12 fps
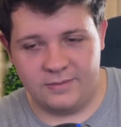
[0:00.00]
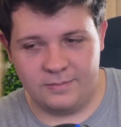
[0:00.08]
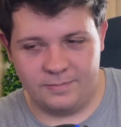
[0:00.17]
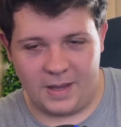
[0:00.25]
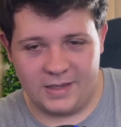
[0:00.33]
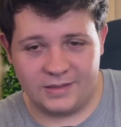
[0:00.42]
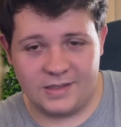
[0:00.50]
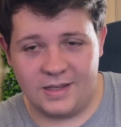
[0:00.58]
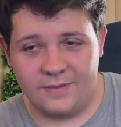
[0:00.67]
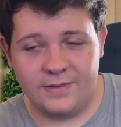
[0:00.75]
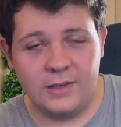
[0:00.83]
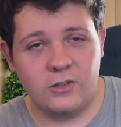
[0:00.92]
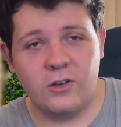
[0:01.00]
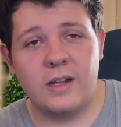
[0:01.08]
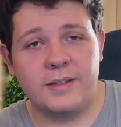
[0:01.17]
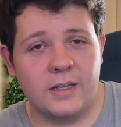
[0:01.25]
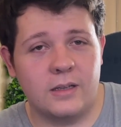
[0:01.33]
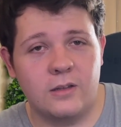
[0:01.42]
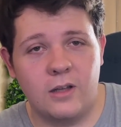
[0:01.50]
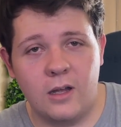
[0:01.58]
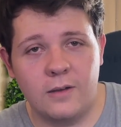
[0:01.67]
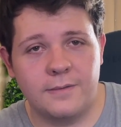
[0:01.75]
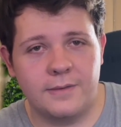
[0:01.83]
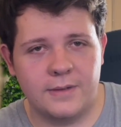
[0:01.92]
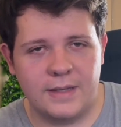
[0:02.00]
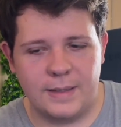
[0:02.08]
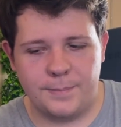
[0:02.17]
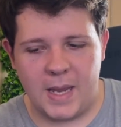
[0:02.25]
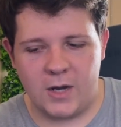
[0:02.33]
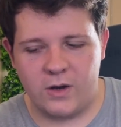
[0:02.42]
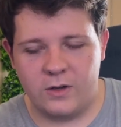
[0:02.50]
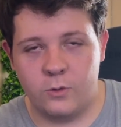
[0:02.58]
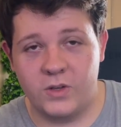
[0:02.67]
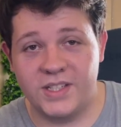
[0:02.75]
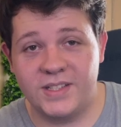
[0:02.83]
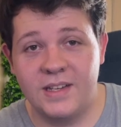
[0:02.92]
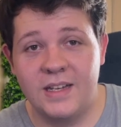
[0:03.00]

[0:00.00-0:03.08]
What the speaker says: basically filter out a lot of background noise,